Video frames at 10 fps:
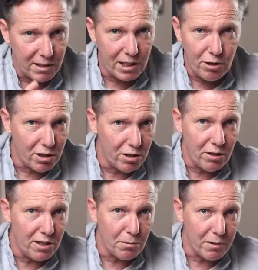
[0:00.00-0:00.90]
why I said you can
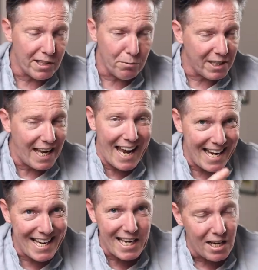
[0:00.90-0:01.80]
do these with, with
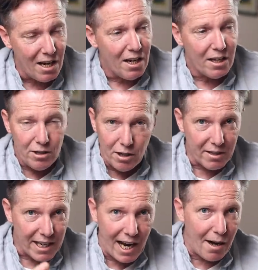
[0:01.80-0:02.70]
any, you know,
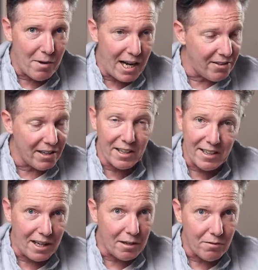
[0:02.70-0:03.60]
camera, anything that
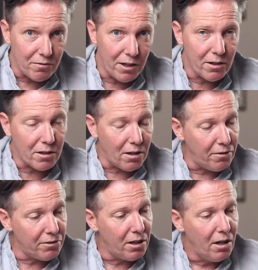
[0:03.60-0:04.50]
can take
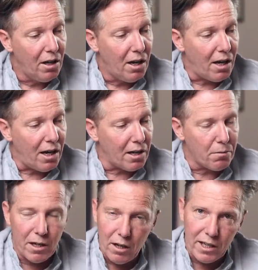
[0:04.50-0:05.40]
photographs. And I
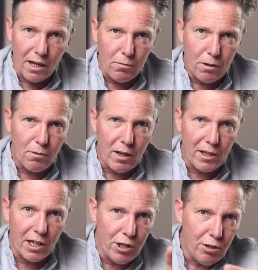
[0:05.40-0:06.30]
went, okay, well, I'm
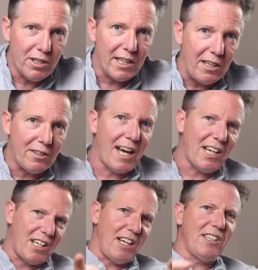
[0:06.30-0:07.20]
going to use these
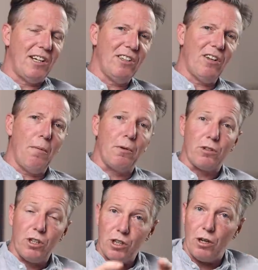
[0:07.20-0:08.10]
actually as an example
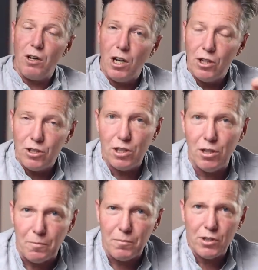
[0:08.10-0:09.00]
to show to you.